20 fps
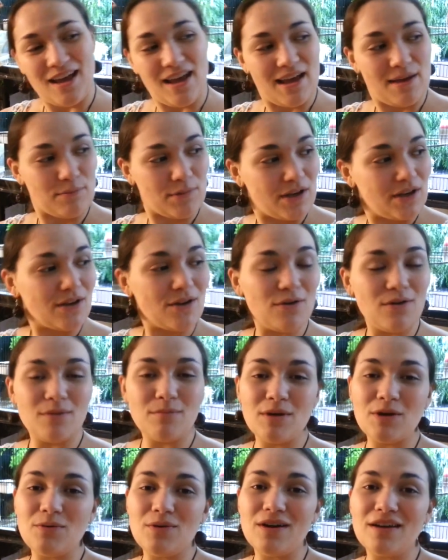I'm going to go
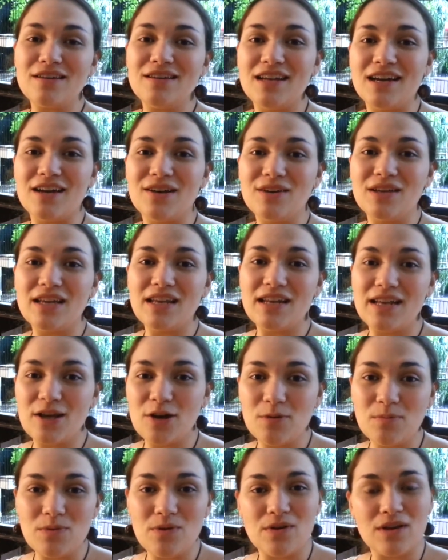on my walk now and I
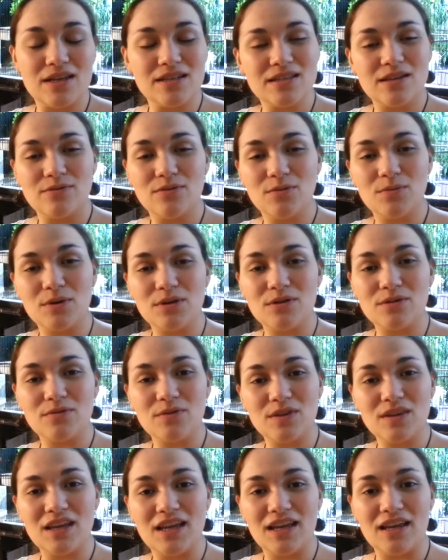hope you guys have a
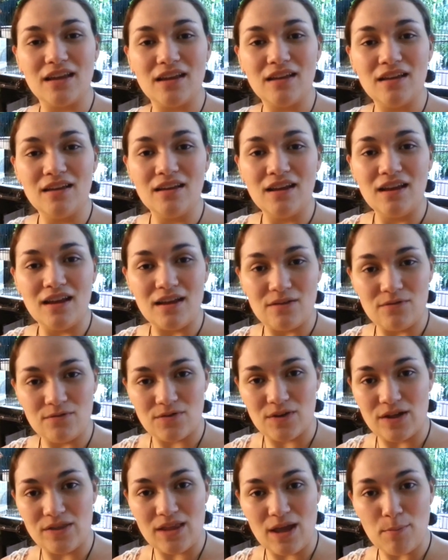wonderful day and
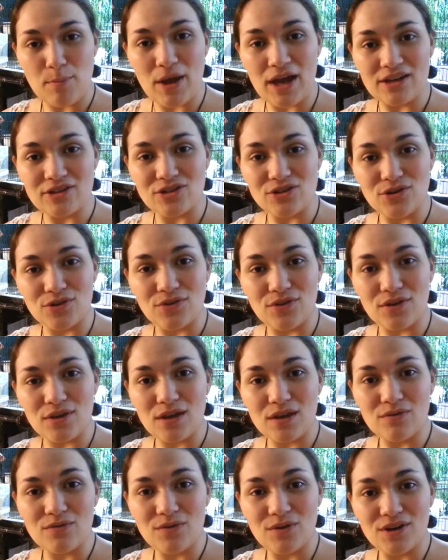find that passion you're
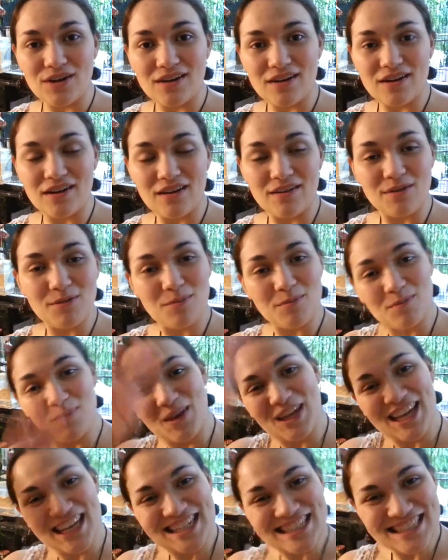looking for.
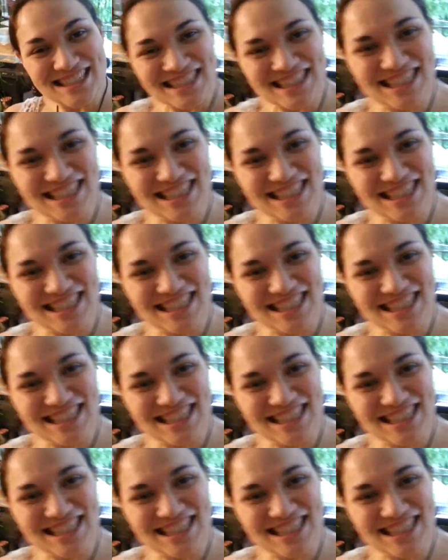Bye guys.